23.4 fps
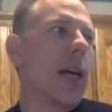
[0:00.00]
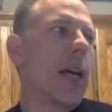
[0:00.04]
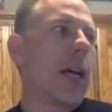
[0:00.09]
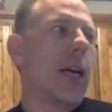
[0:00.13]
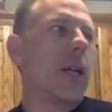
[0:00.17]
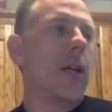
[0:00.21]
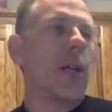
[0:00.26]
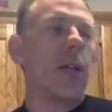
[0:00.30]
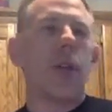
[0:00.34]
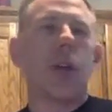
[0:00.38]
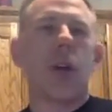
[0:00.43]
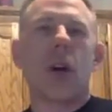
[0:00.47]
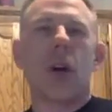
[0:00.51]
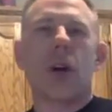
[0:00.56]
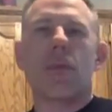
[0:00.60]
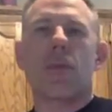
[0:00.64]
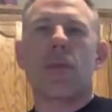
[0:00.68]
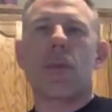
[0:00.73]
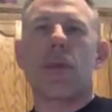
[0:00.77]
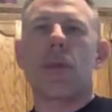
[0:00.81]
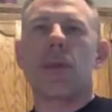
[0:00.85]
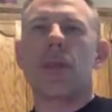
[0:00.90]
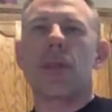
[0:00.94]
dark
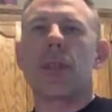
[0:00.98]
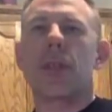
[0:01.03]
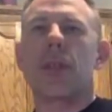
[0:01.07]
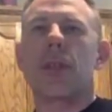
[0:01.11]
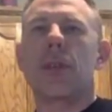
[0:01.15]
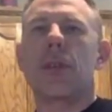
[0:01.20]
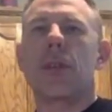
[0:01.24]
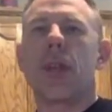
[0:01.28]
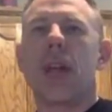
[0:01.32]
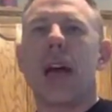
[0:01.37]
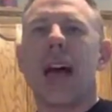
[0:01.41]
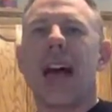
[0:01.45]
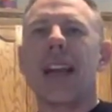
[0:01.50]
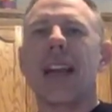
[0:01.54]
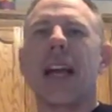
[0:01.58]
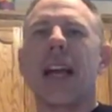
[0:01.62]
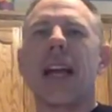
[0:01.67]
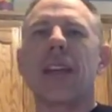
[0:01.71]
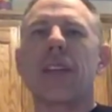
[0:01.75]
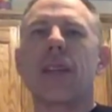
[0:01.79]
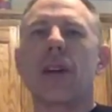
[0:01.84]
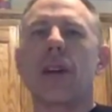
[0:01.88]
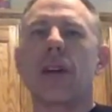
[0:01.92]
roast. I
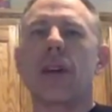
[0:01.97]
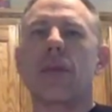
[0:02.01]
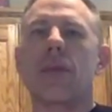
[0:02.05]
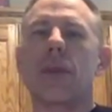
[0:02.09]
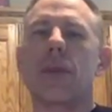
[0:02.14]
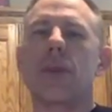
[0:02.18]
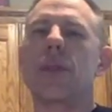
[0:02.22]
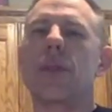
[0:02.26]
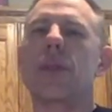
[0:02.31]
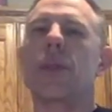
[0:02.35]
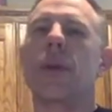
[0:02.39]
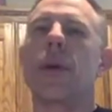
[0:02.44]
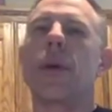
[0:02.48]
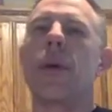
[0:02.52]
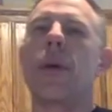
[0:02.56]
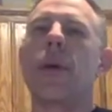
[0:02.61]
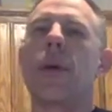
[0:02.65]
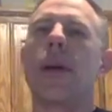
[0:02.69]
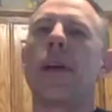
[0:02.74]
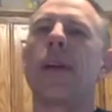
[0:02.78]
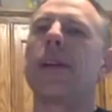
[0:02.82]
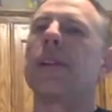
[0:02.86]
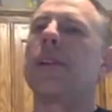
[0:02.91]
like dark roast.
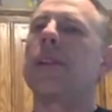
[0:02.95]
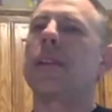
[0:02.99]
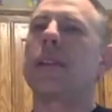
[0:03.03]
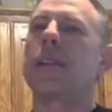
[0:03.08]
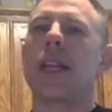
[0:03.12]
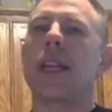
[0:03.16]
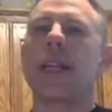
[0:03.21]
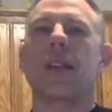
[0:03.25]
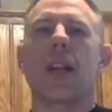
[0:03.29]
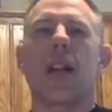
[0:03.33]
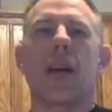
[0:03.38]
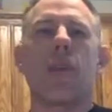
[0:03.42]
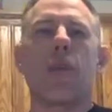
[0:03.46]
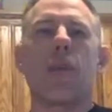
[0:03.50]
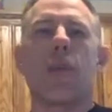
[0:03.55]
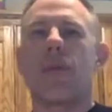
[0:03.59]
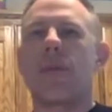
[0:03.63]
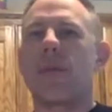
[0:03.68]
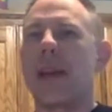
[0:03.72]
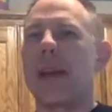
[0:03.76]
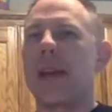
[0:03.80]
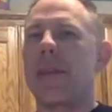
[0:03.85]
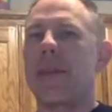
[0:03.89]
Just has a lot more
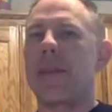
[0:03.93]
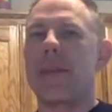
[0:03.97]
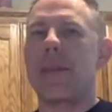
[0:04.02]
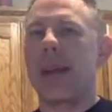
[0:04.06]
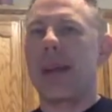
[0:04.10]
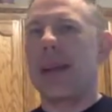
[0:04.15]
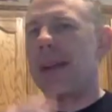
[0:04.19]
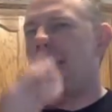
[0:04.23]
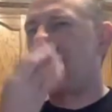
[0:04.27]
flavor to me.